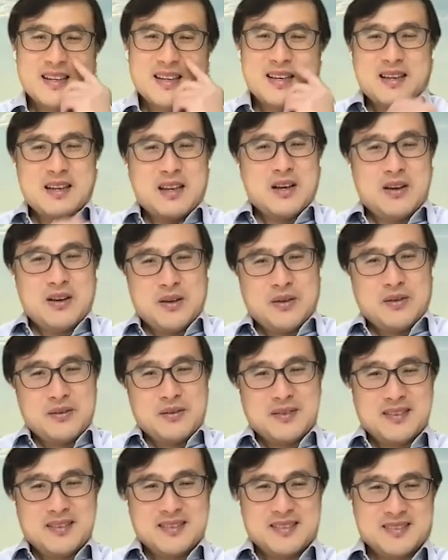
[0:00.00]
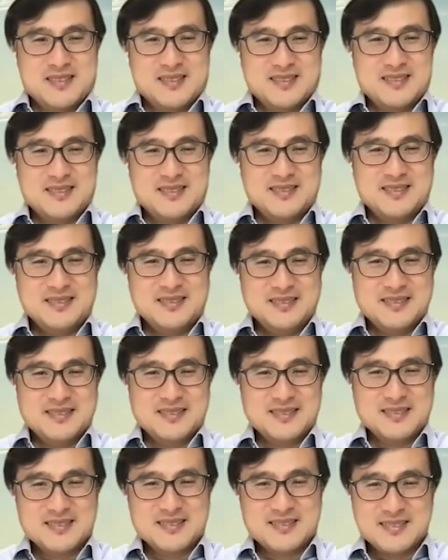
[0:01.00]
this timing thing is so interesting.
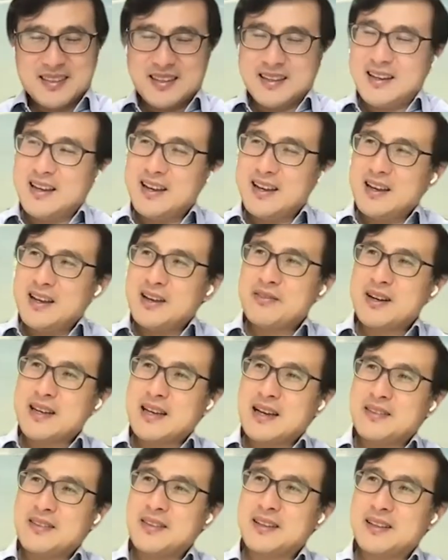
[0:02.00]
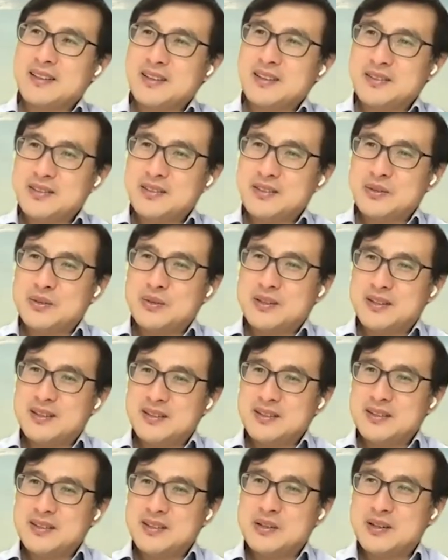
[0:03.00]
Yeah. Eric, I think
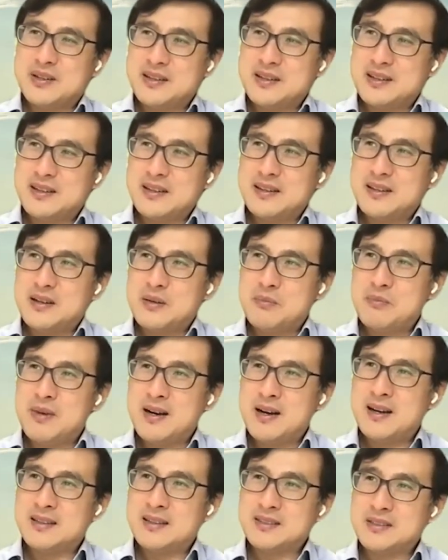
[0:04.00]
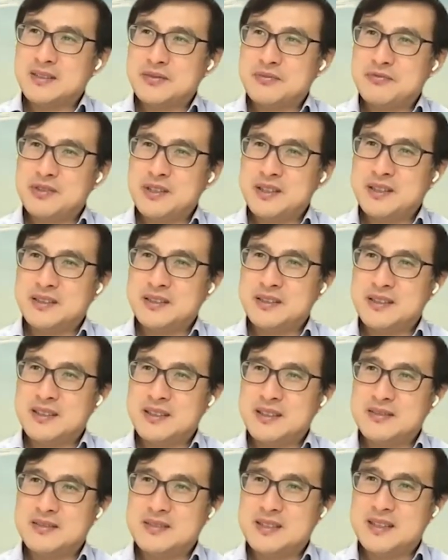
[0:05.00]
you're among
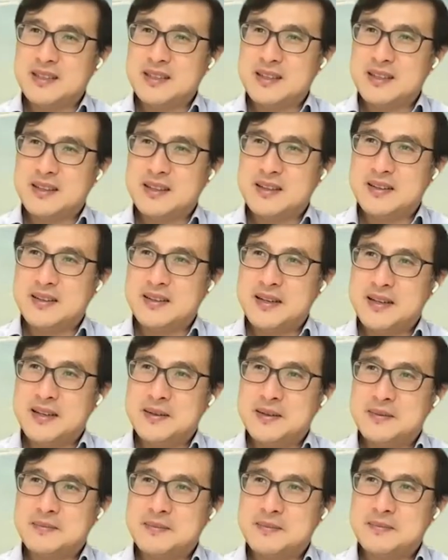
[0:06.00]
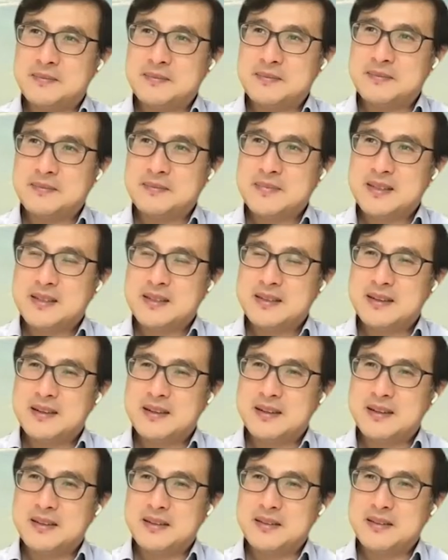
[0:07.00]
really the,
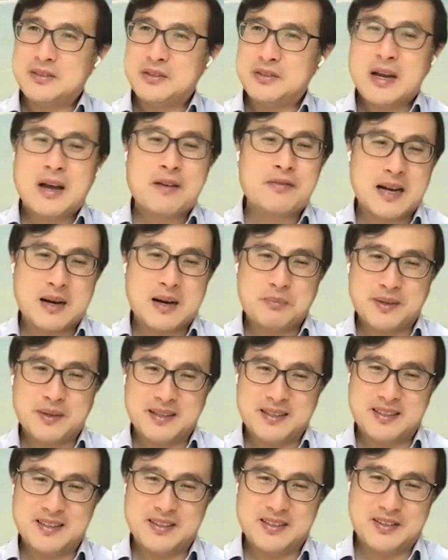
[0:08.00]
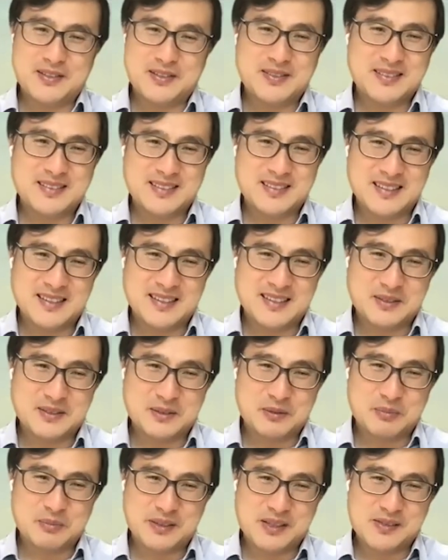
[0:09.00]
you have company here
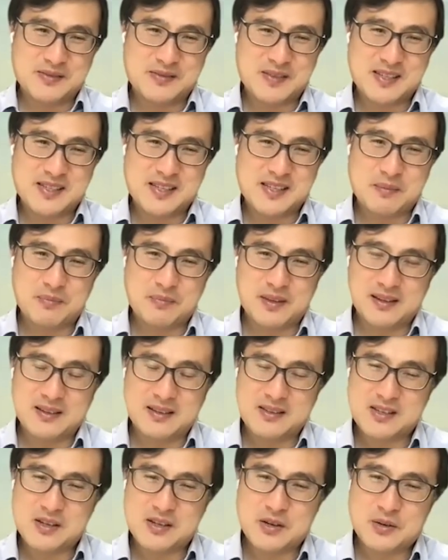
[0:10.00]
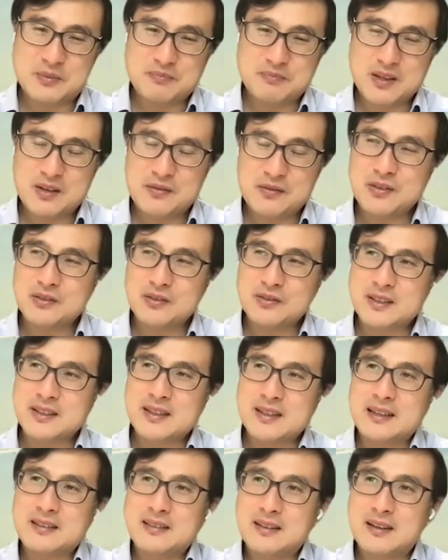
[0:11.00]
who pleads the same thing. So if you
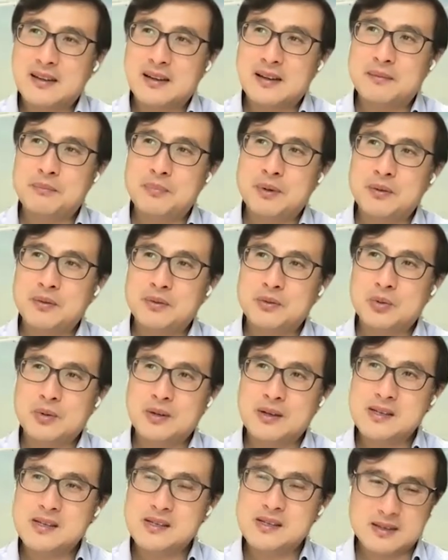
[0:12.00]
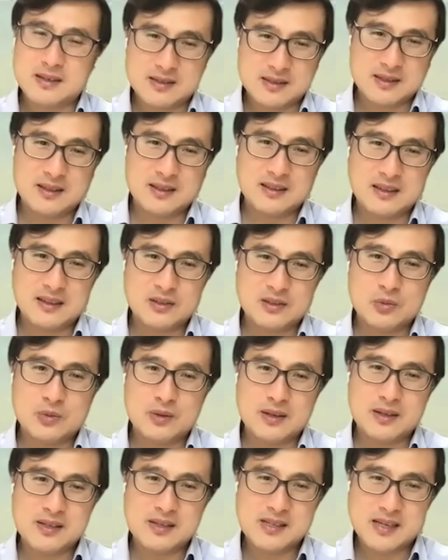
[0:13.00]
look at both 2016 and
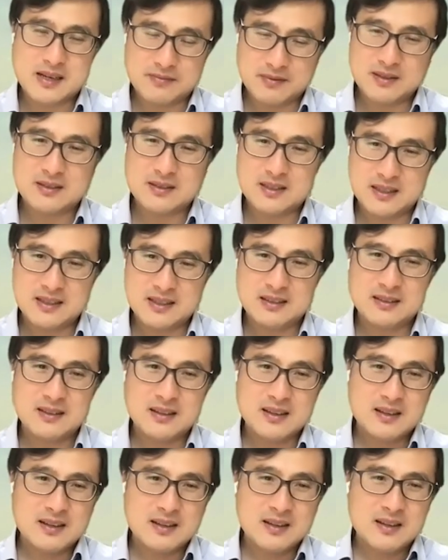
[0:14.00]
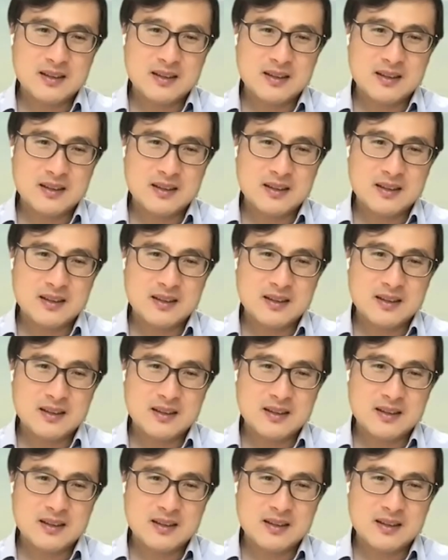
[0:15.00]
2017